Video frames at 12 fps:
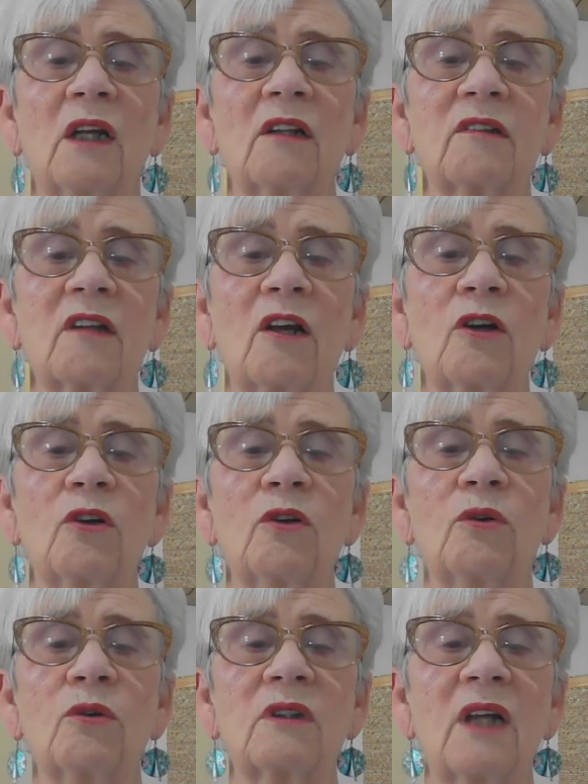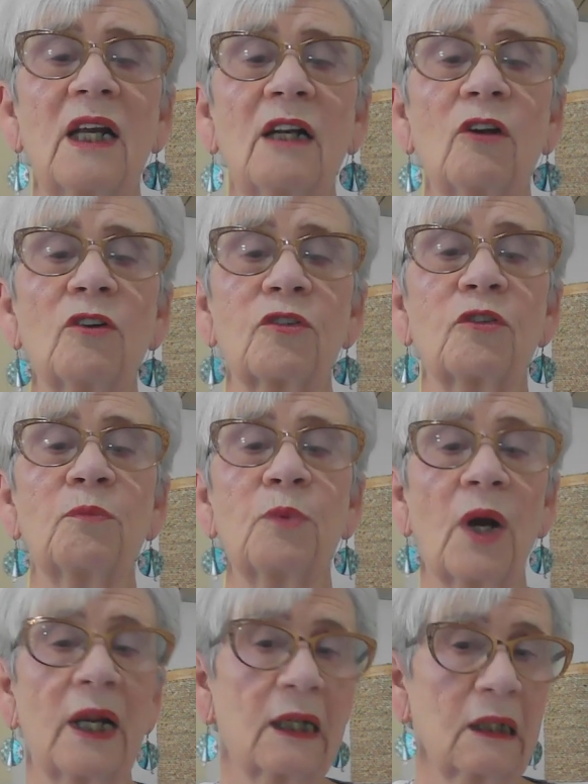So take lots of
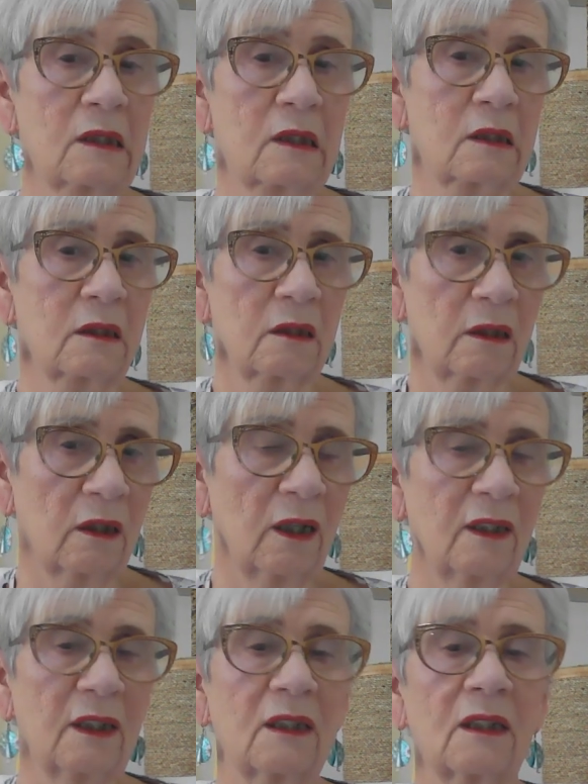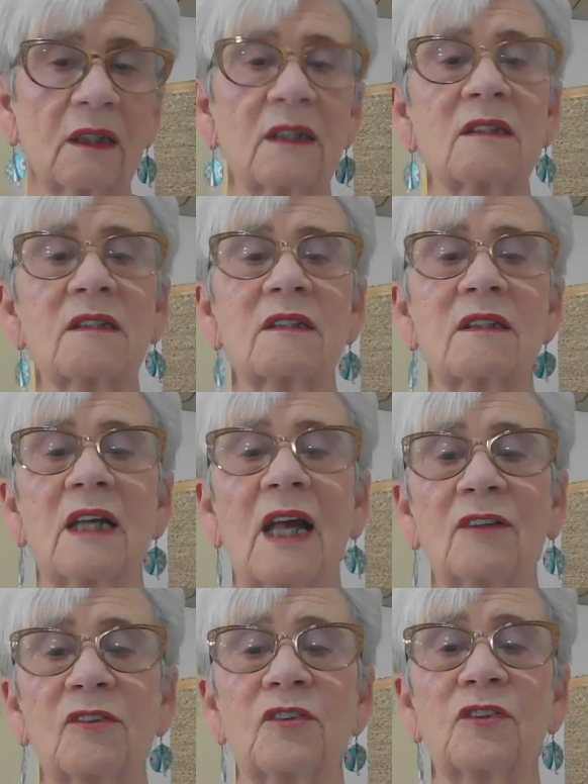breaks, I think is the
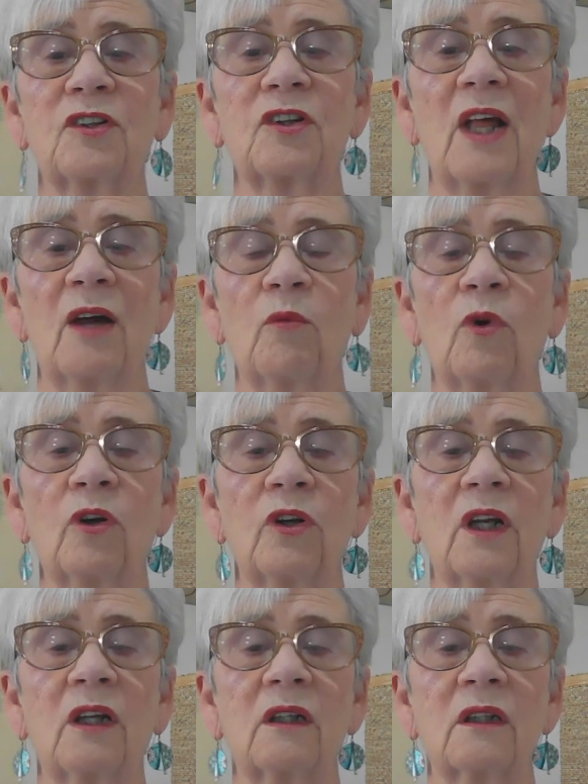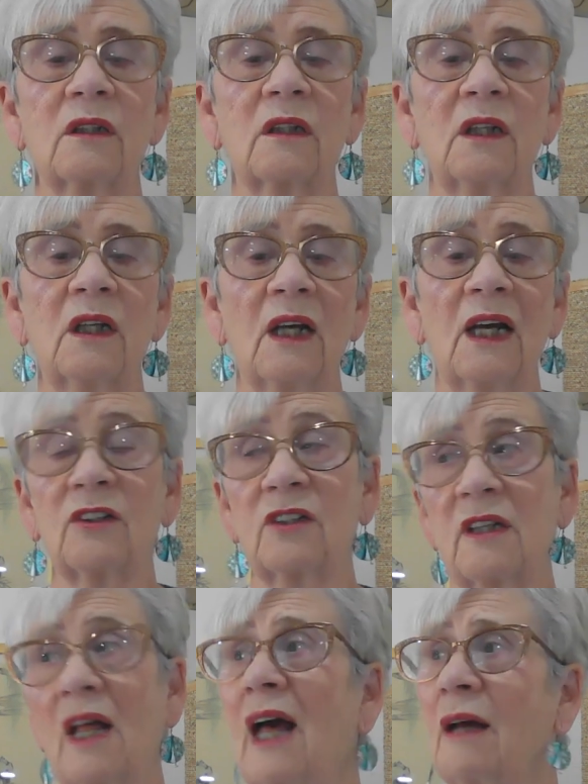answer to that one. And
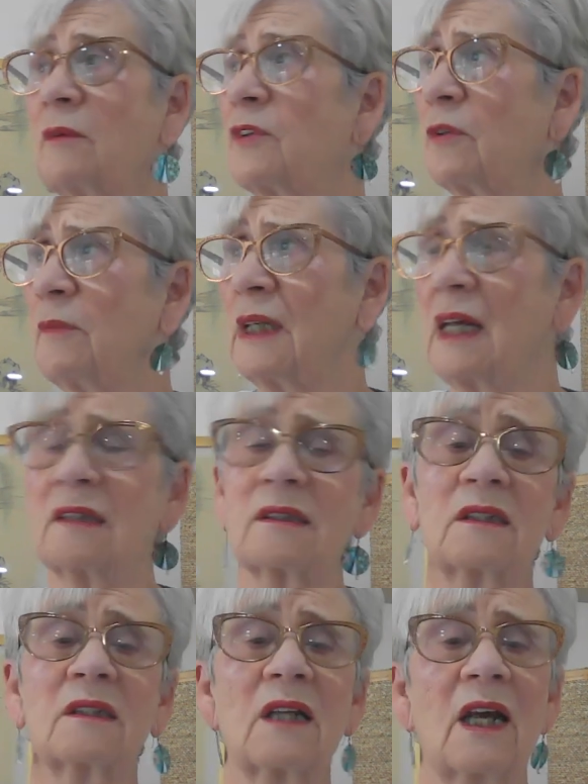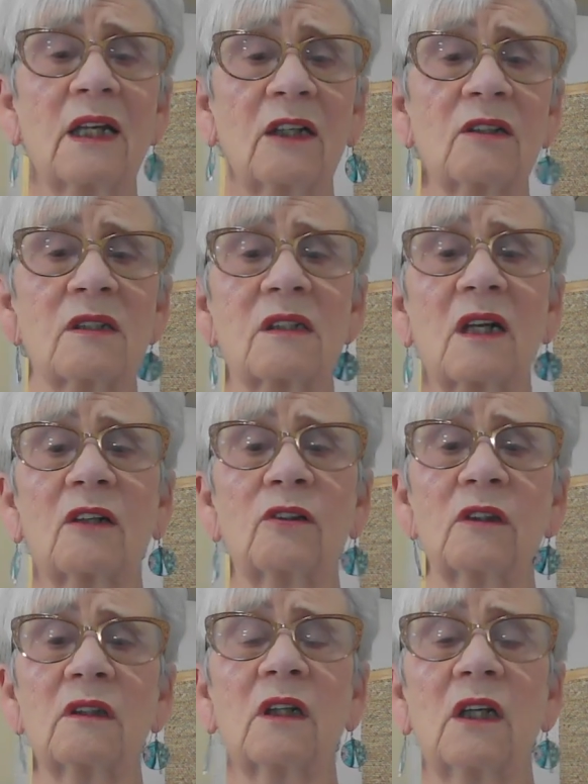actually, that happened to me yesterday because
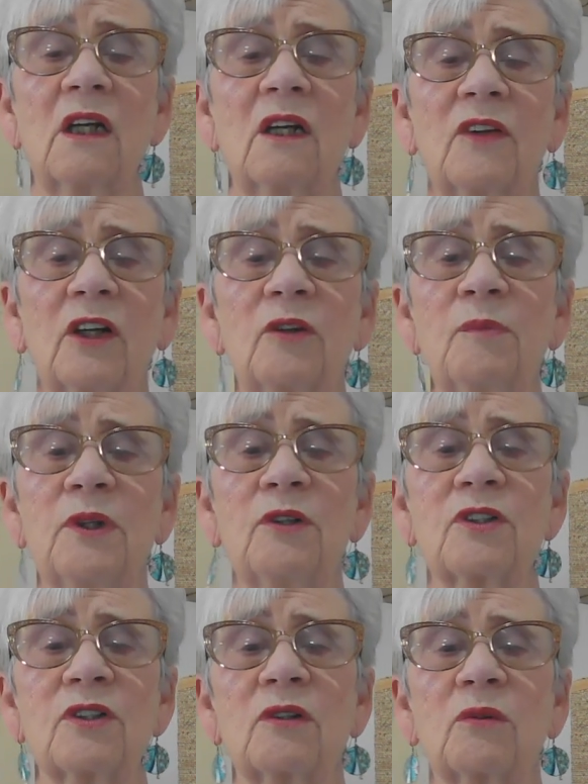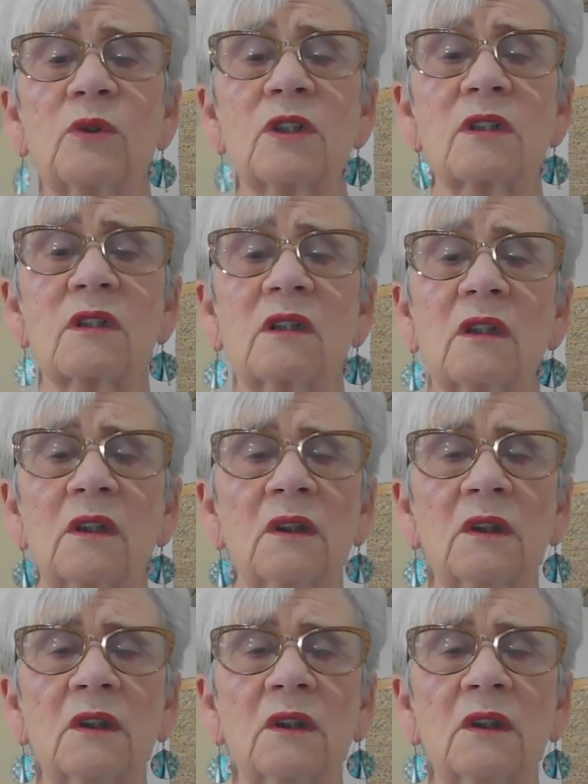the computer was